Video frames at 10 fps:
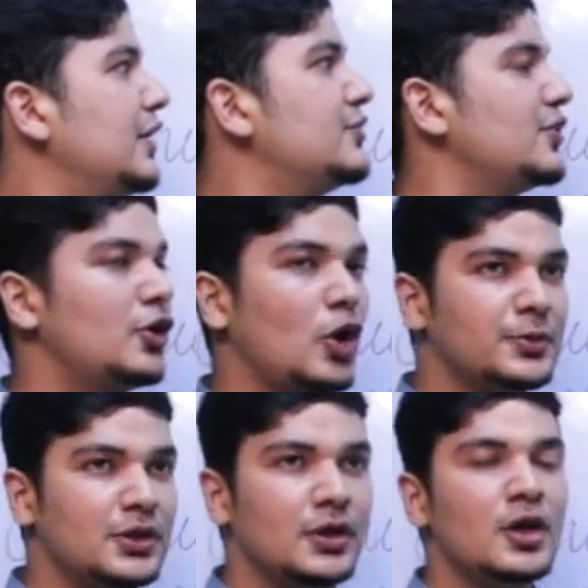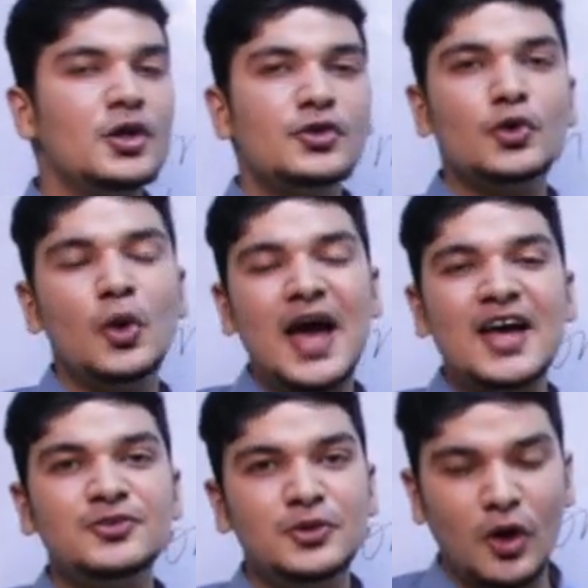its adoption. So
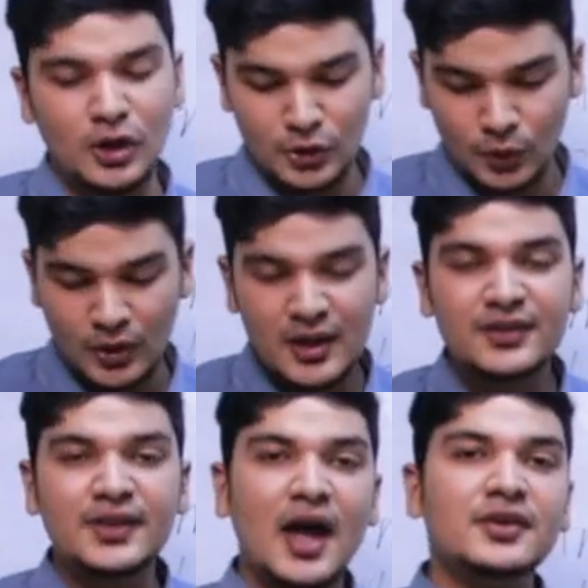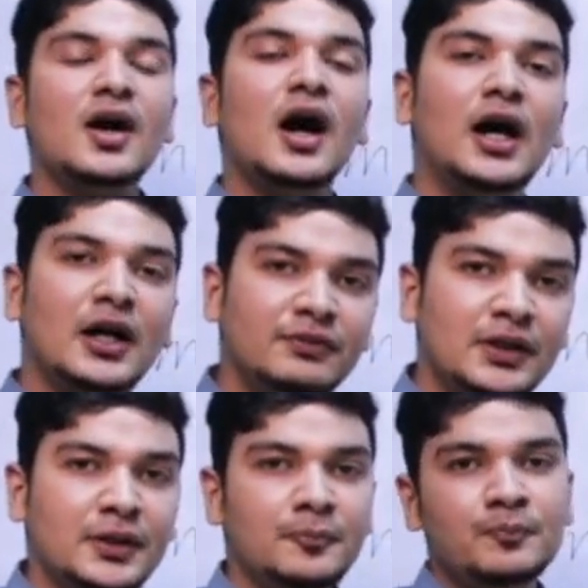as we all know that
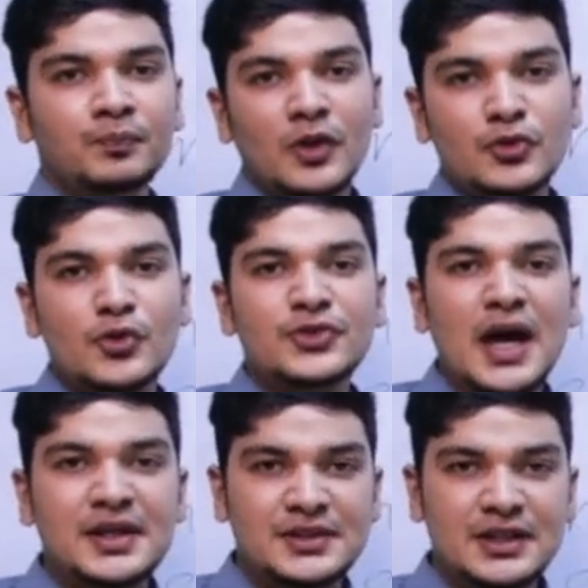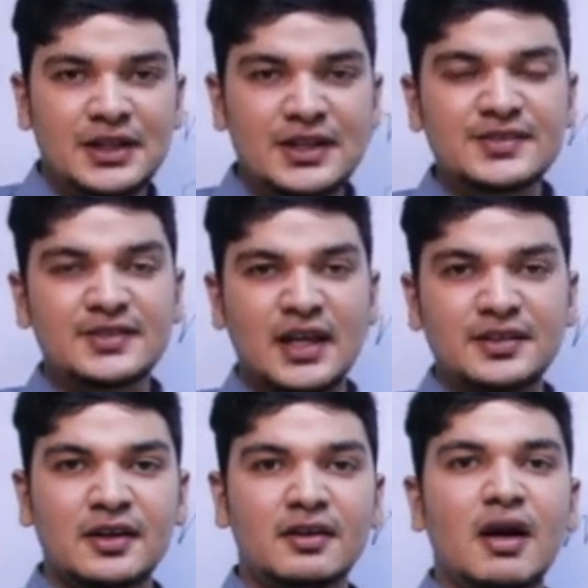our society is
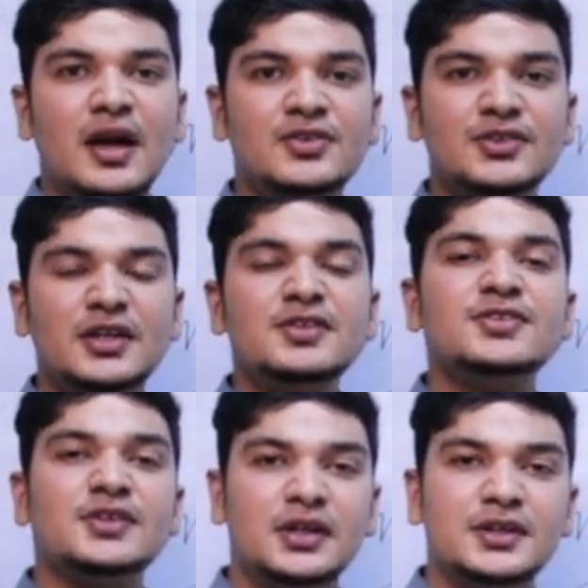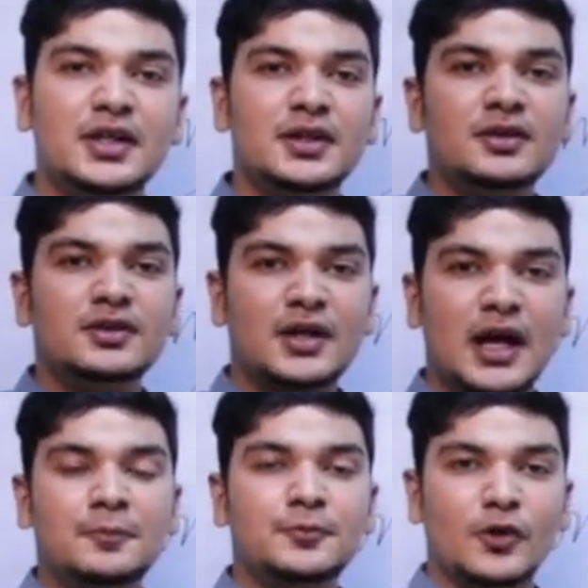categorized in certain
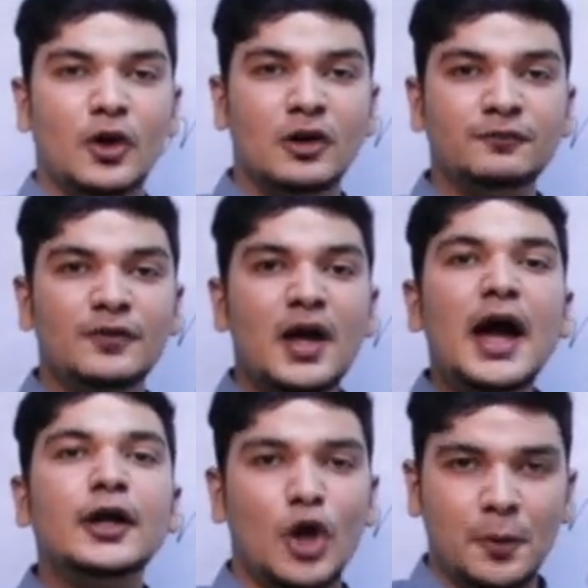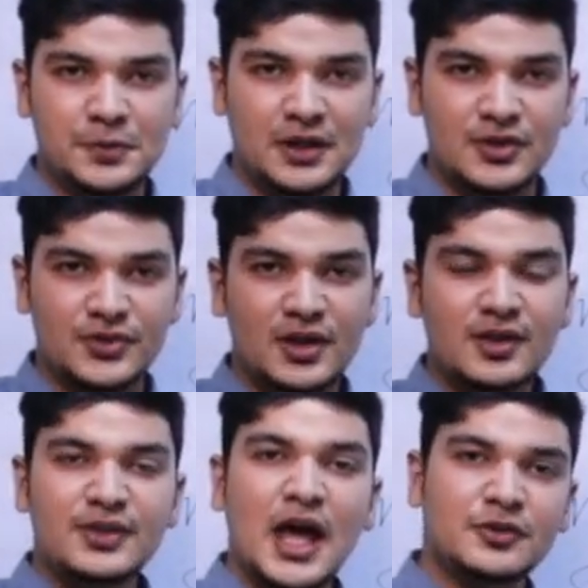types of adopters
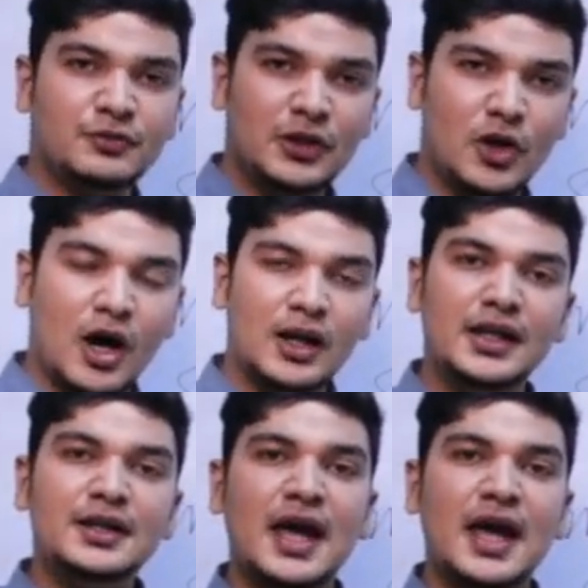that we call in